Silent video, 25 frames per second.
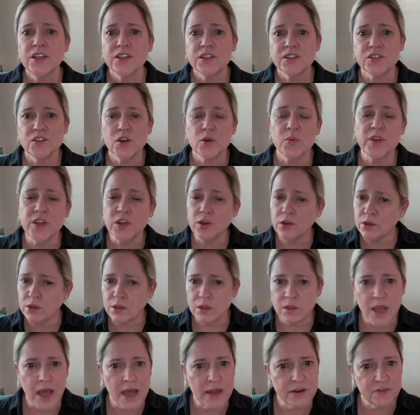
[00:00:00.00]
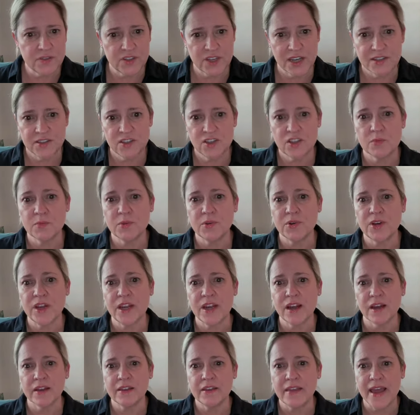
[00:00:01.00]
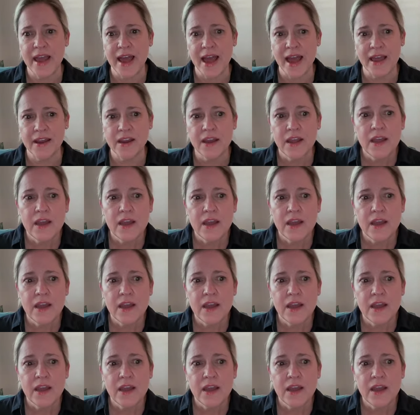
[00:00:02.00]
So we heard a lot of testimony on that.